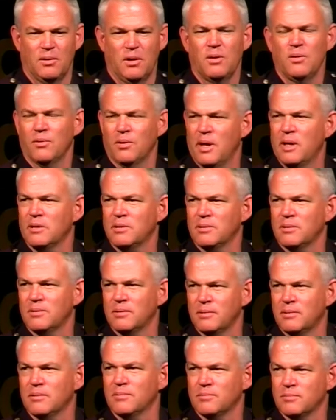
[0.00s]
other than that,
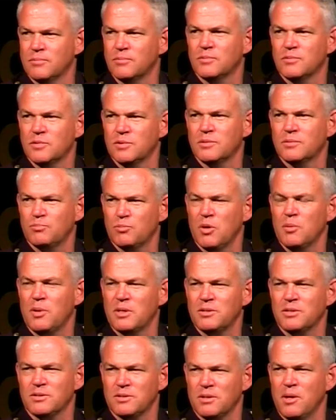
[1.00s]
it's pretty
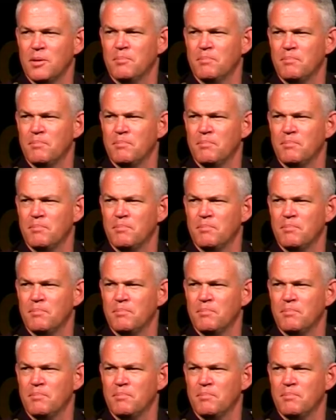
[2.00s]
much the same.